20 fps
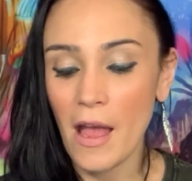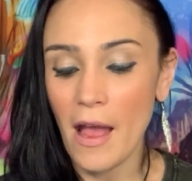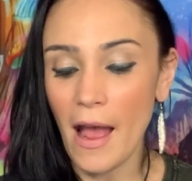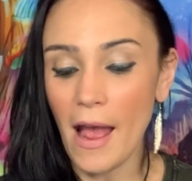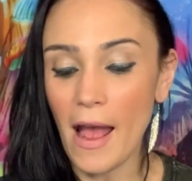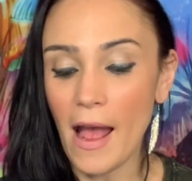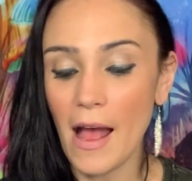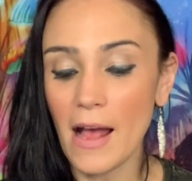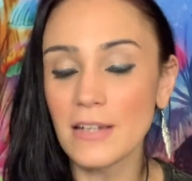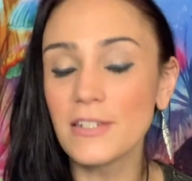
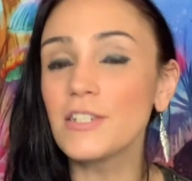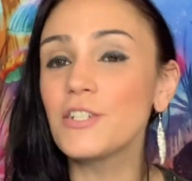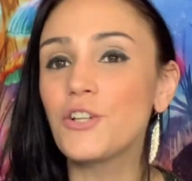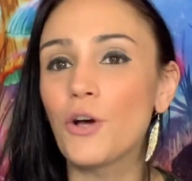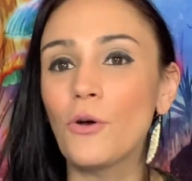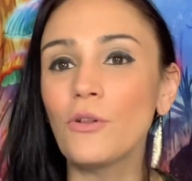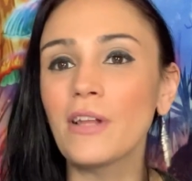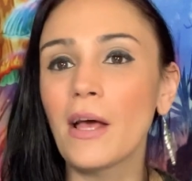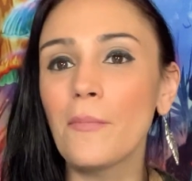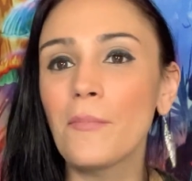And
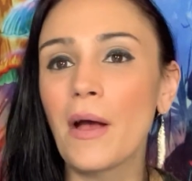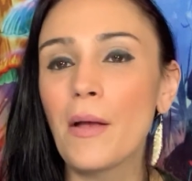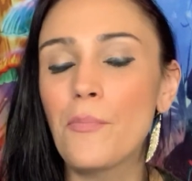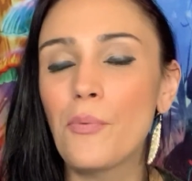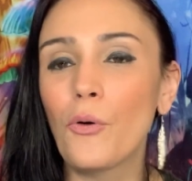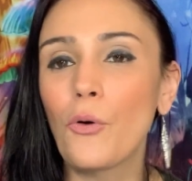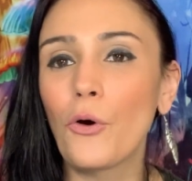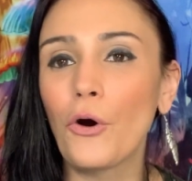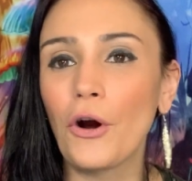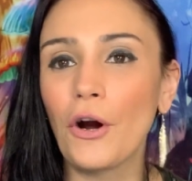don't let my
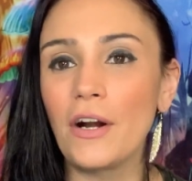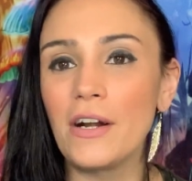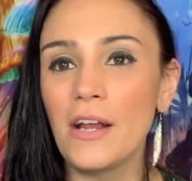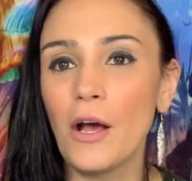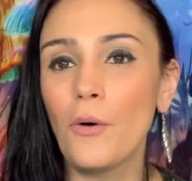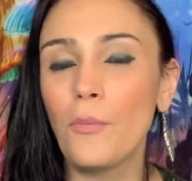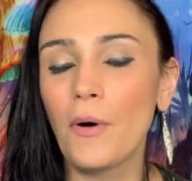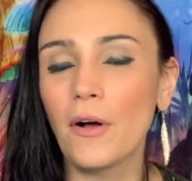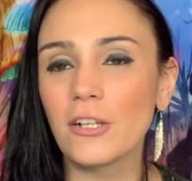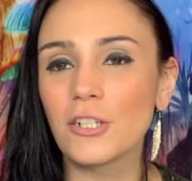poor
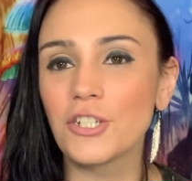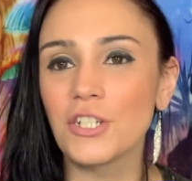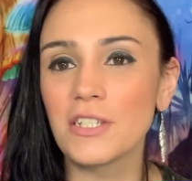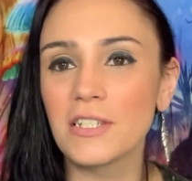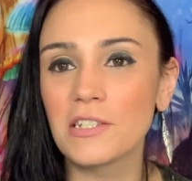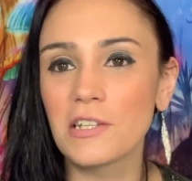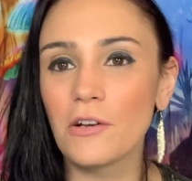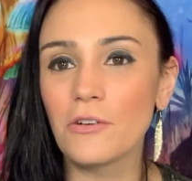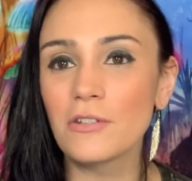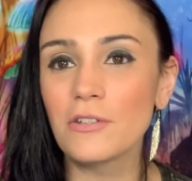nail polishing
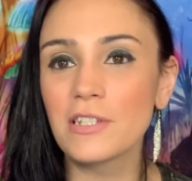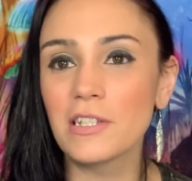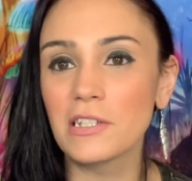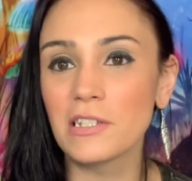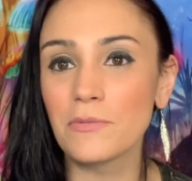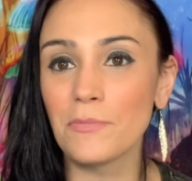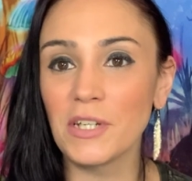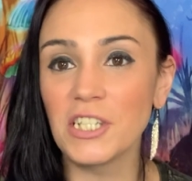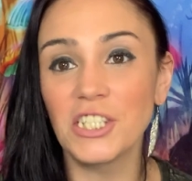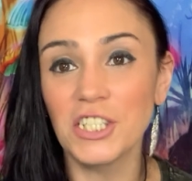skills, because of
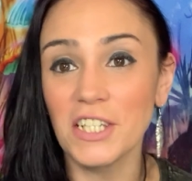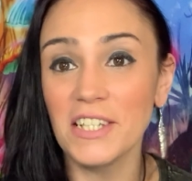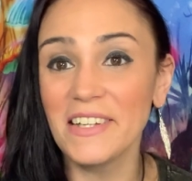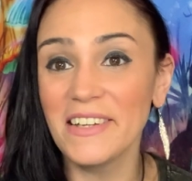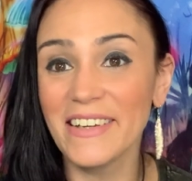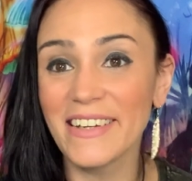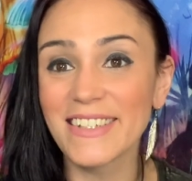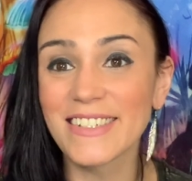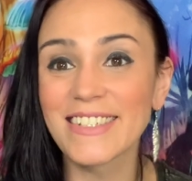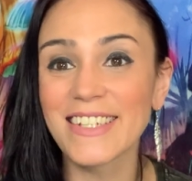my sheehy
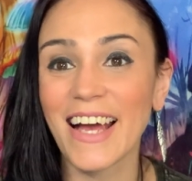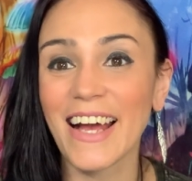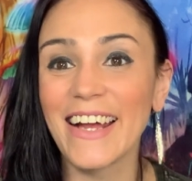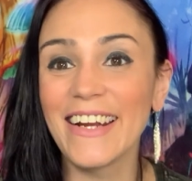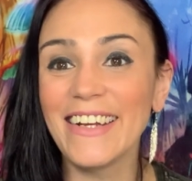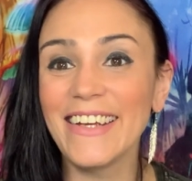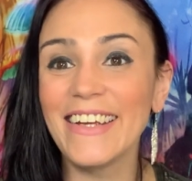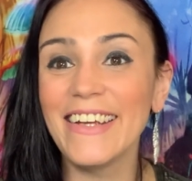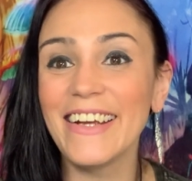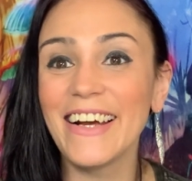
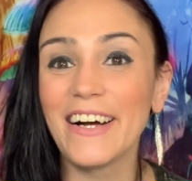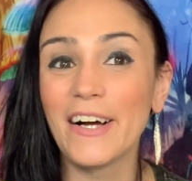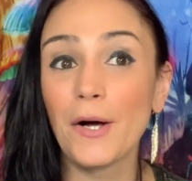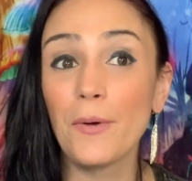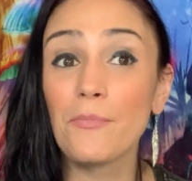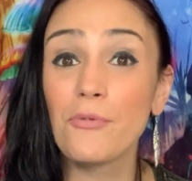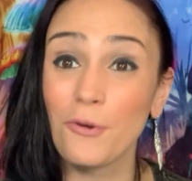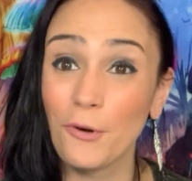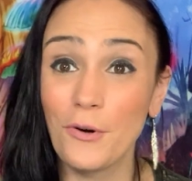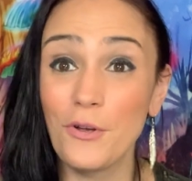anxiety,
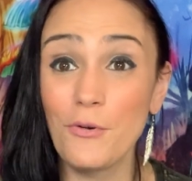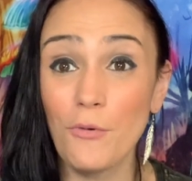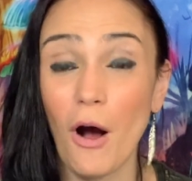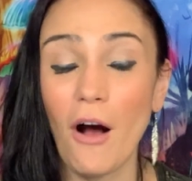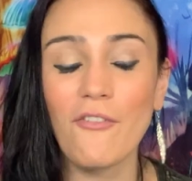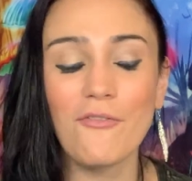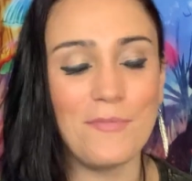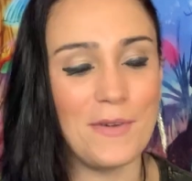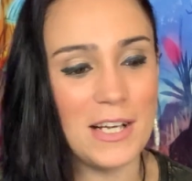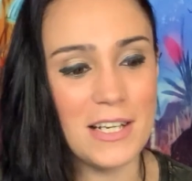throw you off,
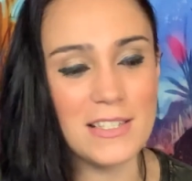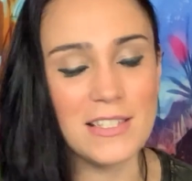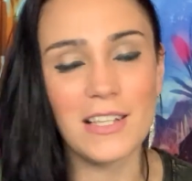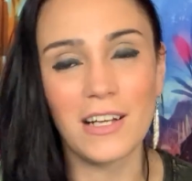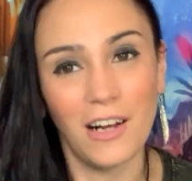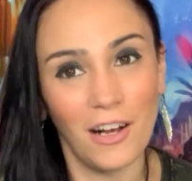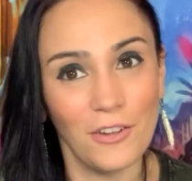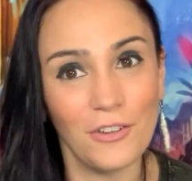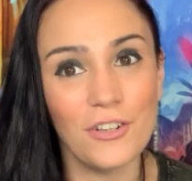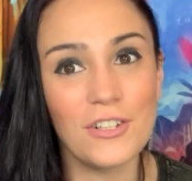because the
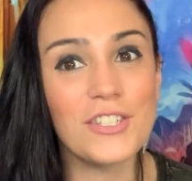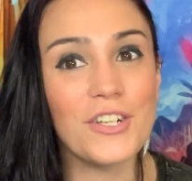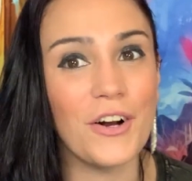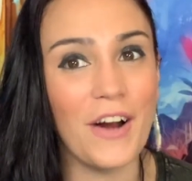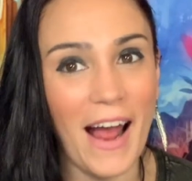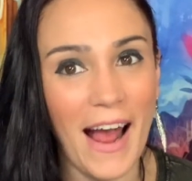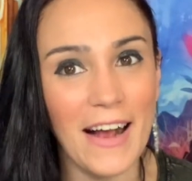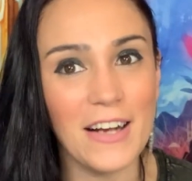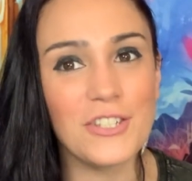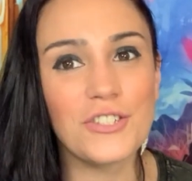colors are
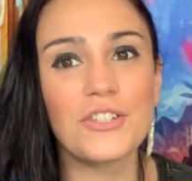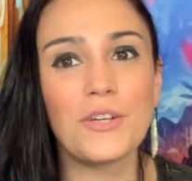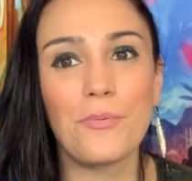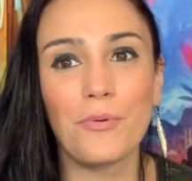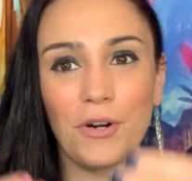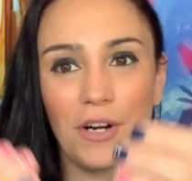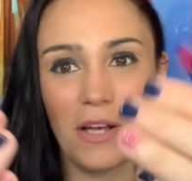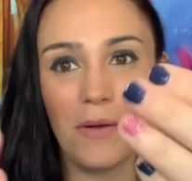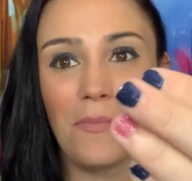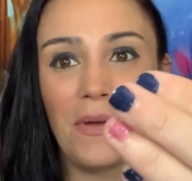actually
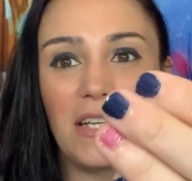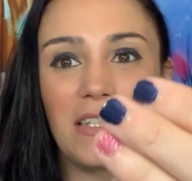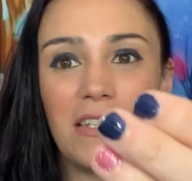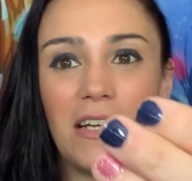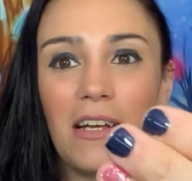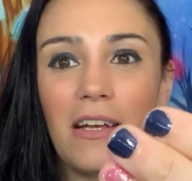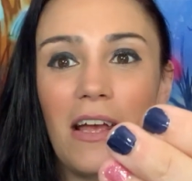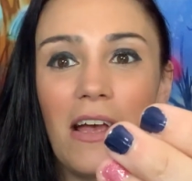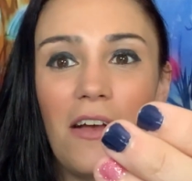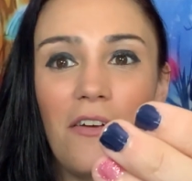pretty
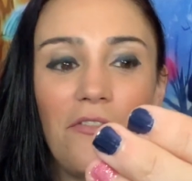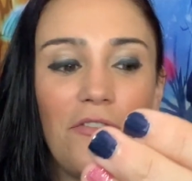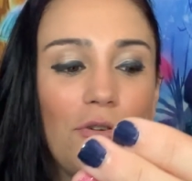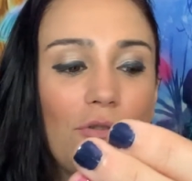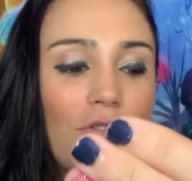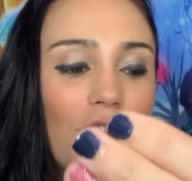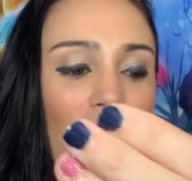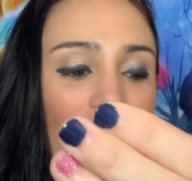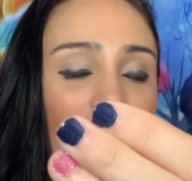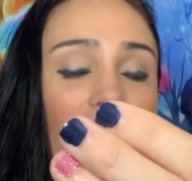amazing. If you
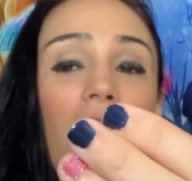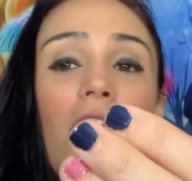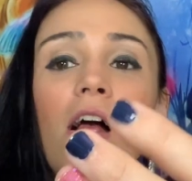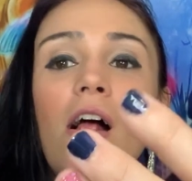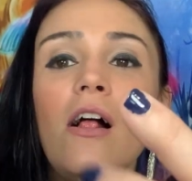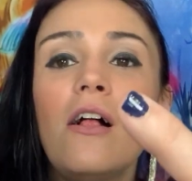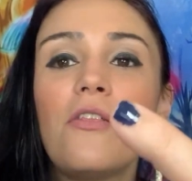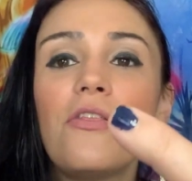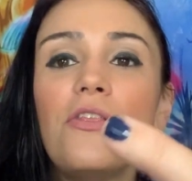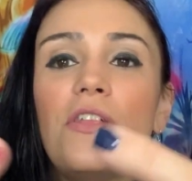look,
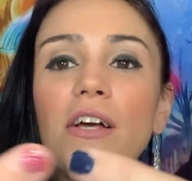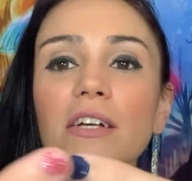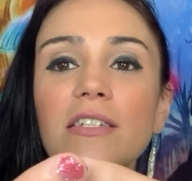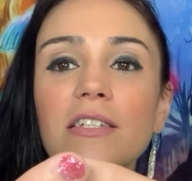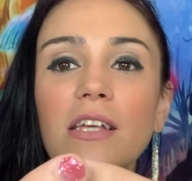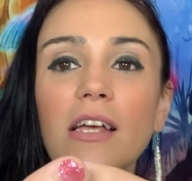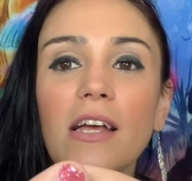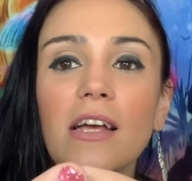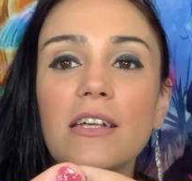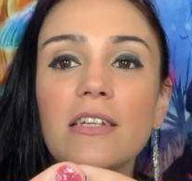this
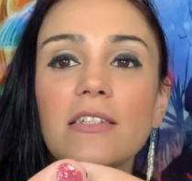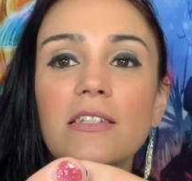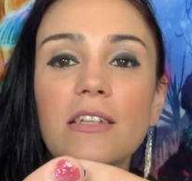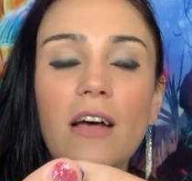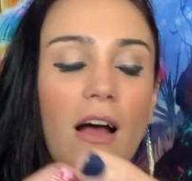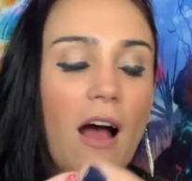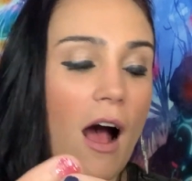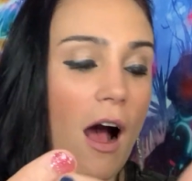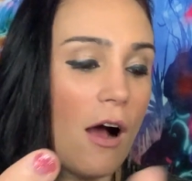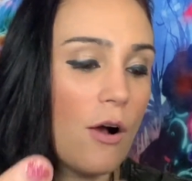is
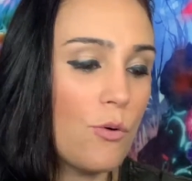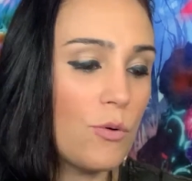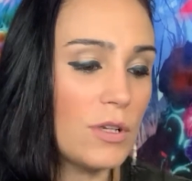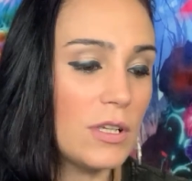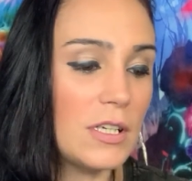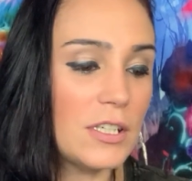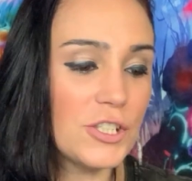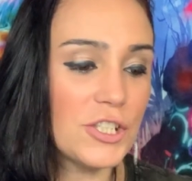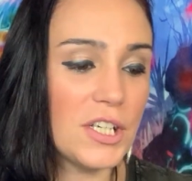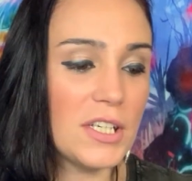
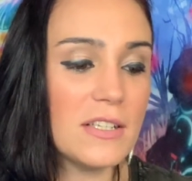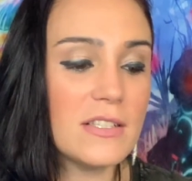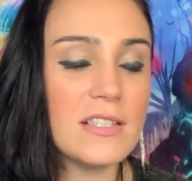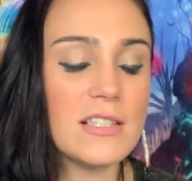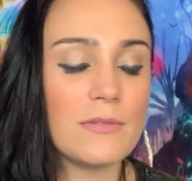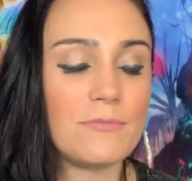Aqualicious.